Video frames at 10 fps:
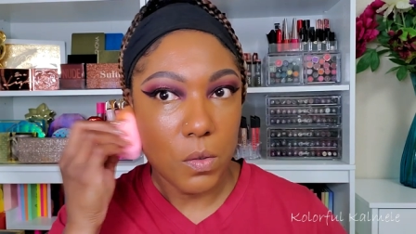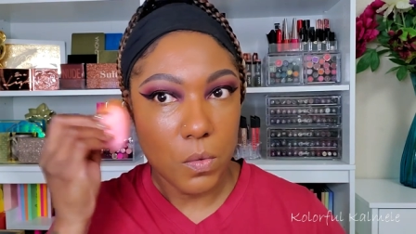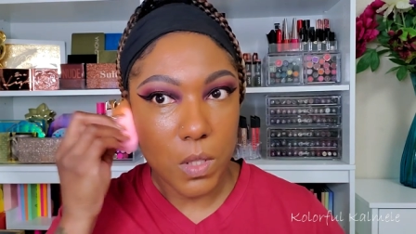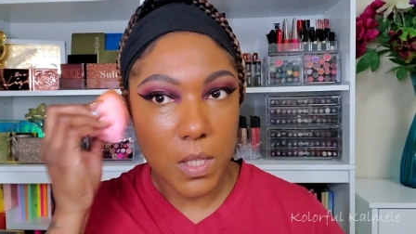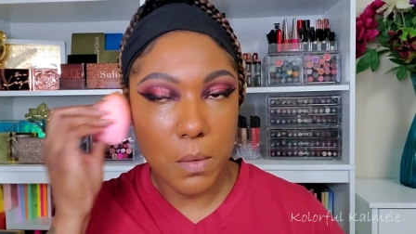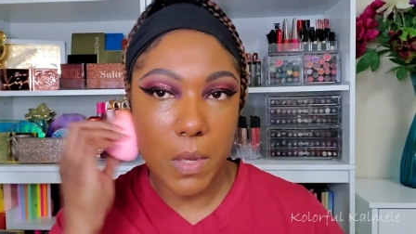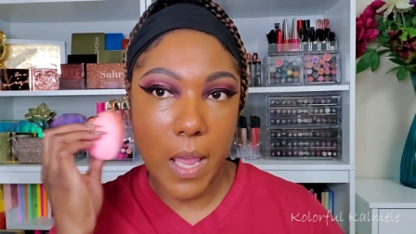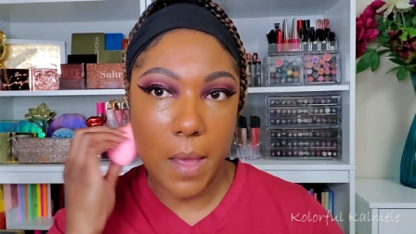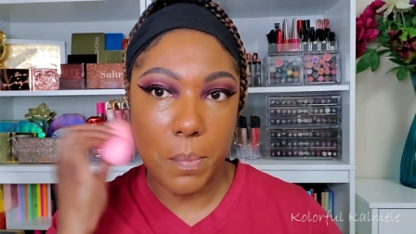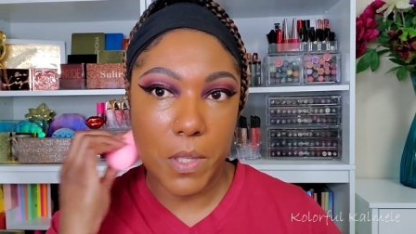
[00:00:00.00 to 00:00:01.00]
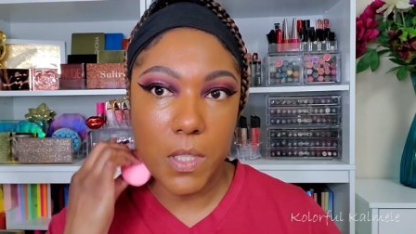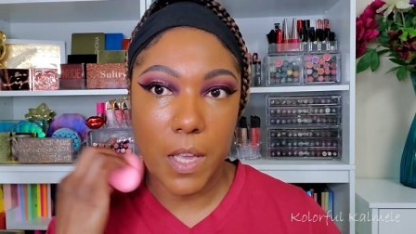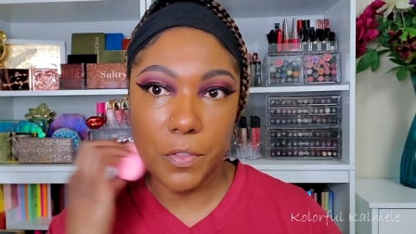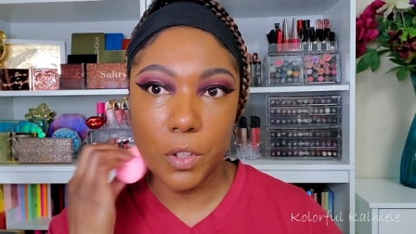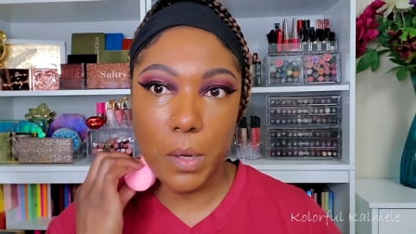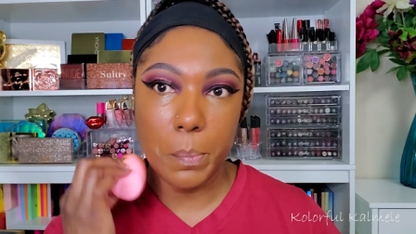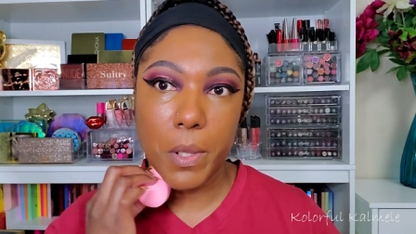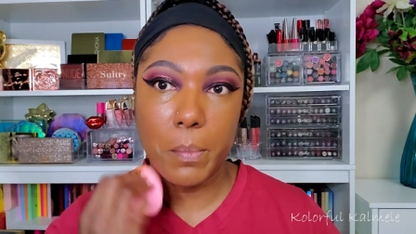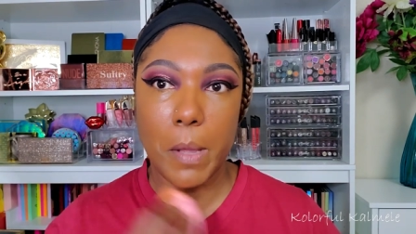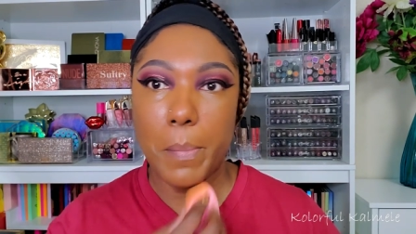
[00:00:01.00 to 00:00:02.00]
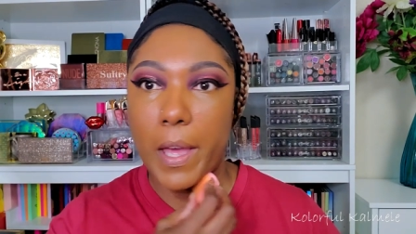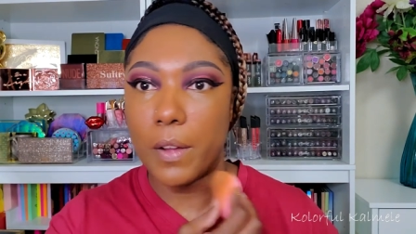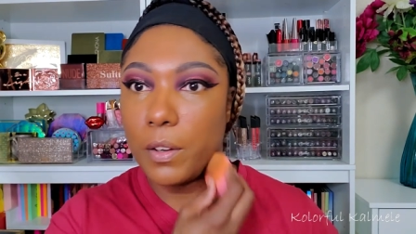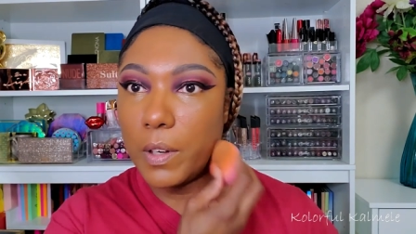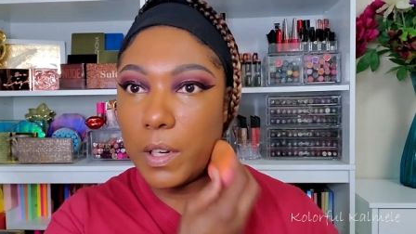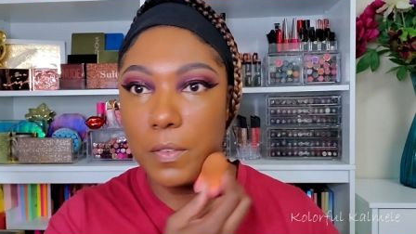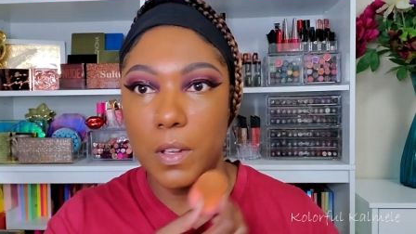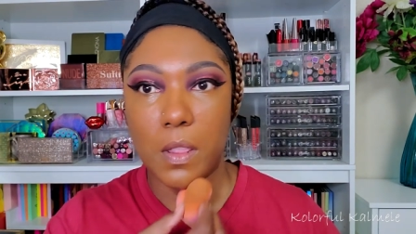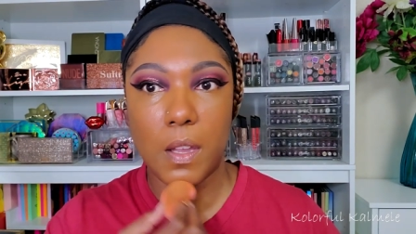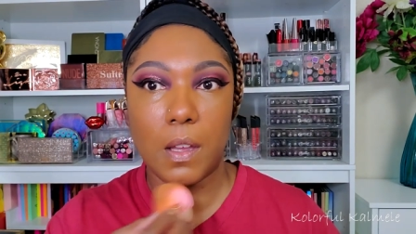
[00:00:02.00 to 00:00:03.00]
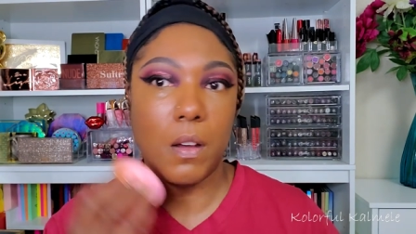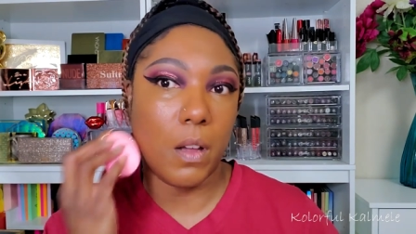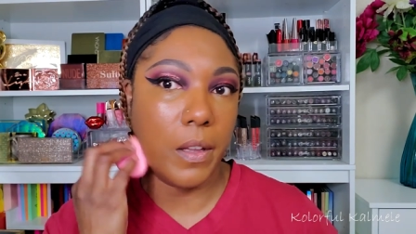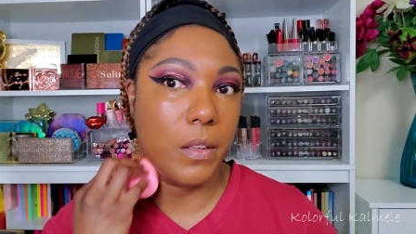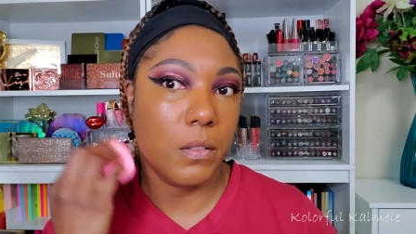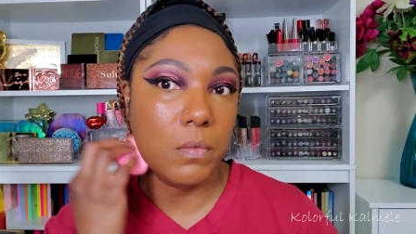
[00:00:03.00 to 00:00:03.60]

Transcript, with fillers: we'll see what happens after I put my powder and everything on.